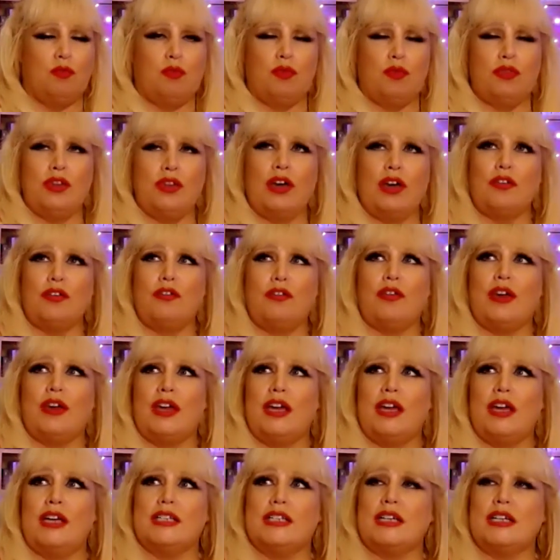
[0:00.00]
the other thing
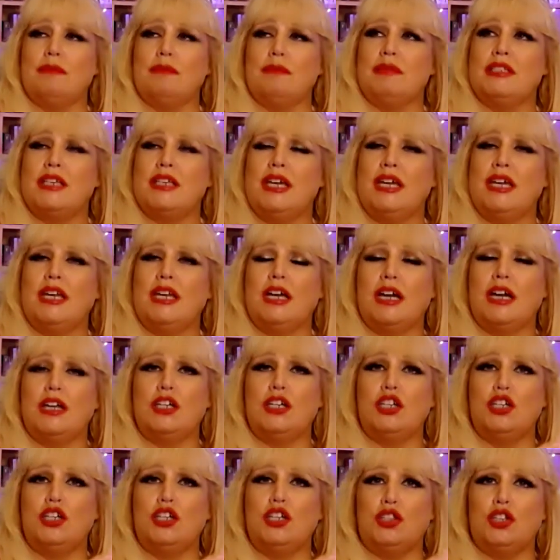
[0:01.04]
is I'm seeing
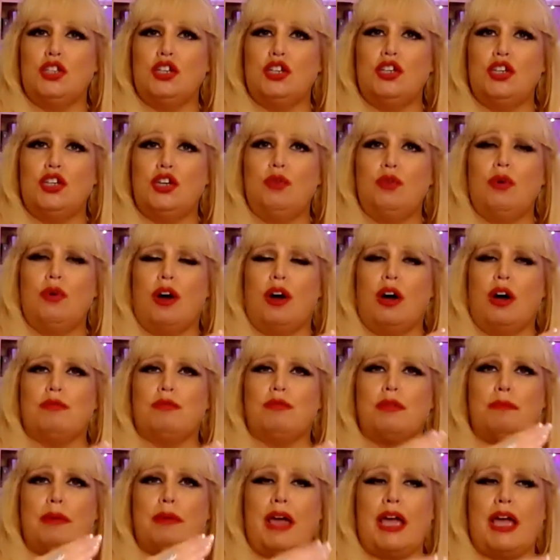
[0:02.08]
that you are
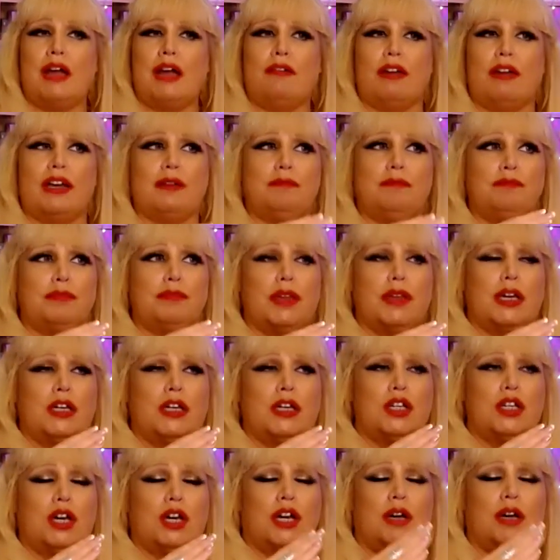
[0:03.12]
preparing.
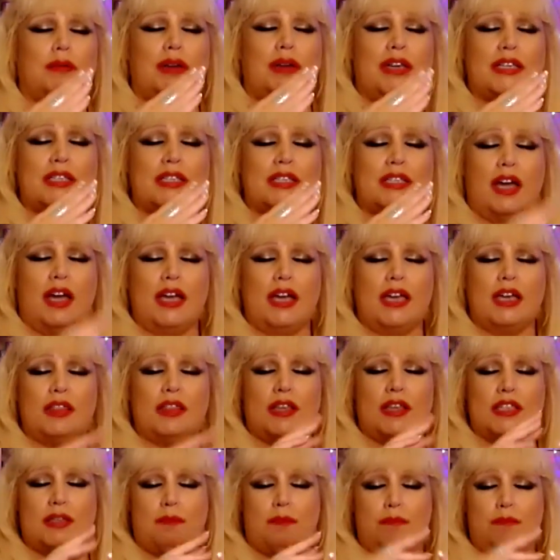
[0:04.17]
It's like
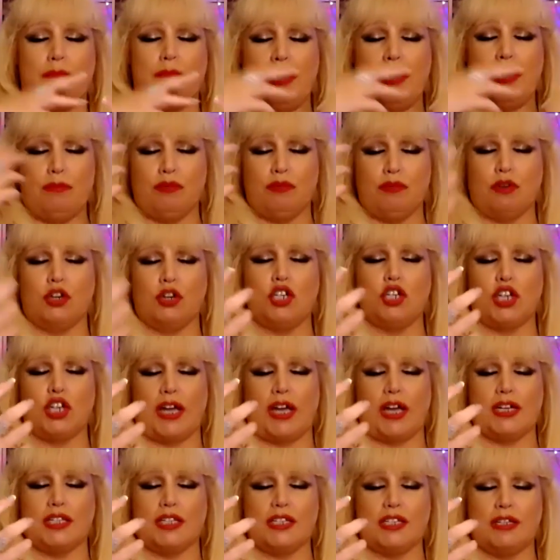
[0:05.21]
there's a big
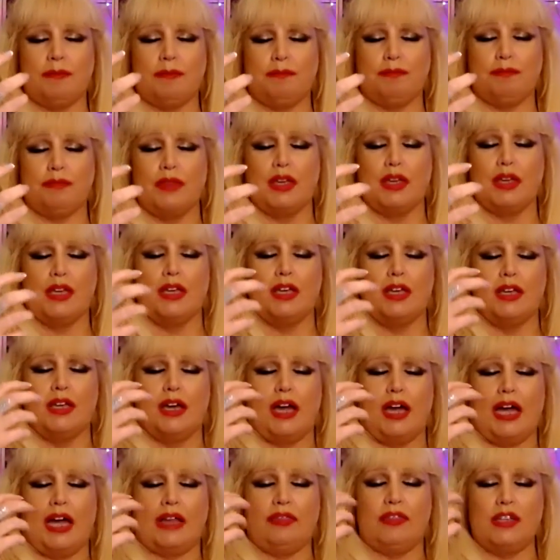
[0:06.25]
project
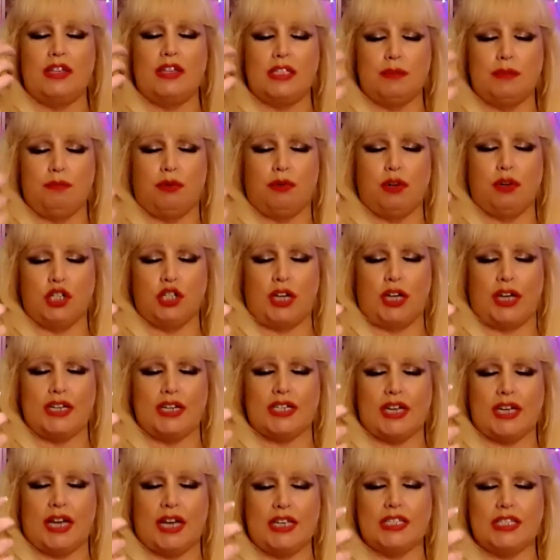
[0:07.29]
and this project
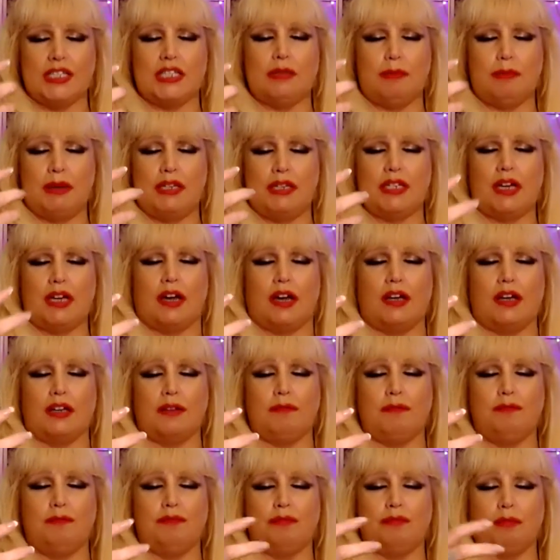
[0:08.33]
has to be
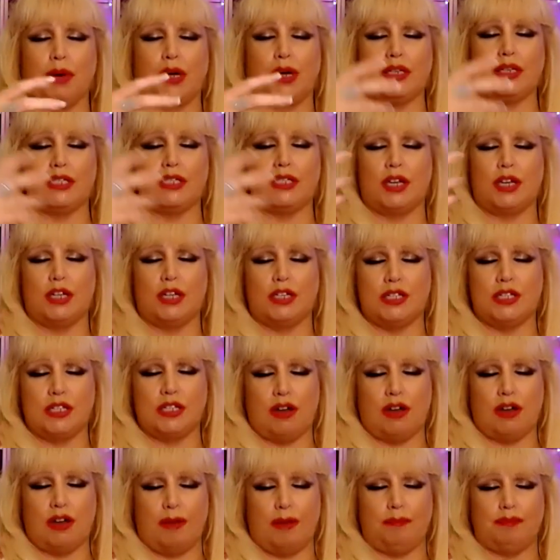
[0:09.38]
done by a certain
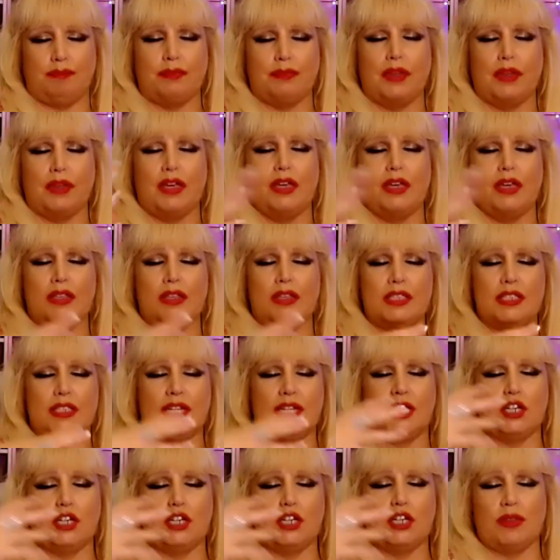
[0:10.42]
time. This is
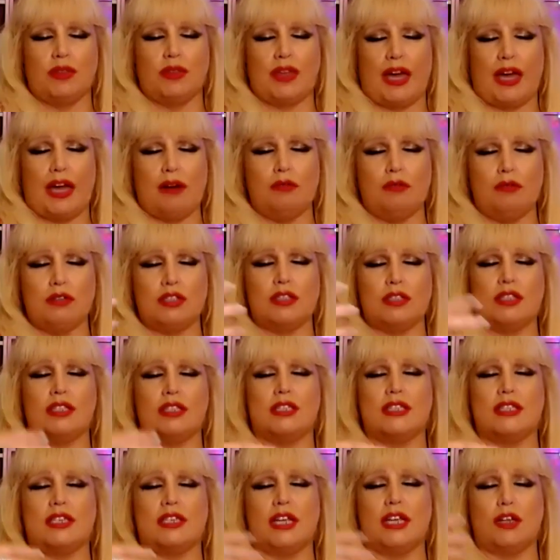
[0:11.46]
linked with house.
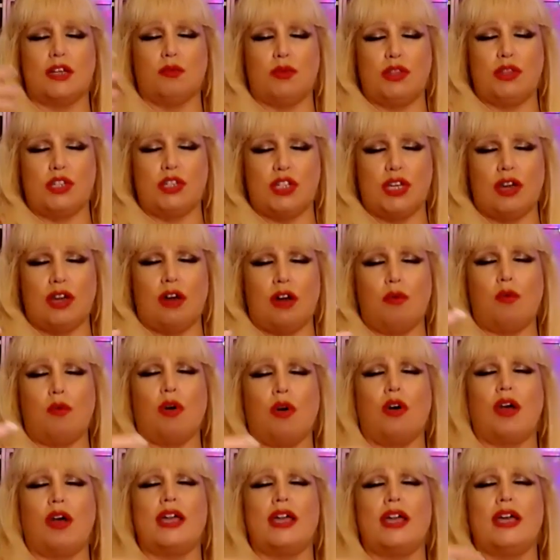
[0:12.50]
This is linked with
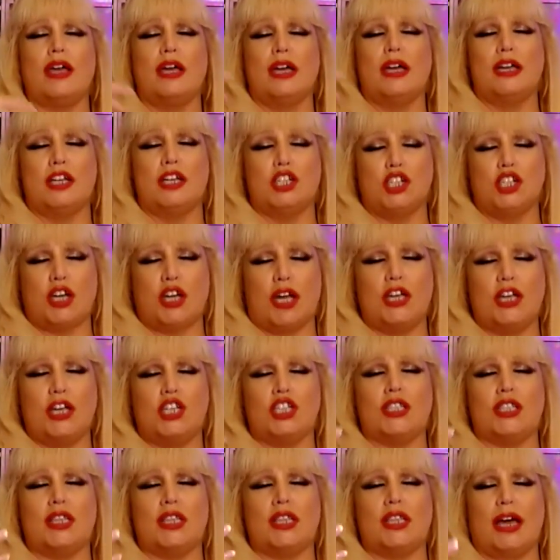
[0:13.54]
DIY,
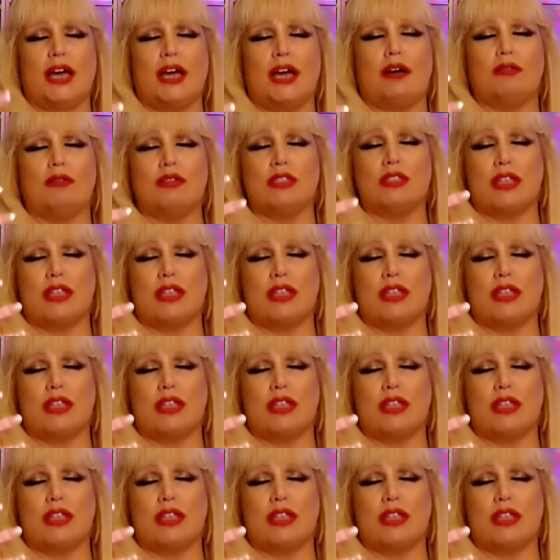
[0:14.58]
changes in the house,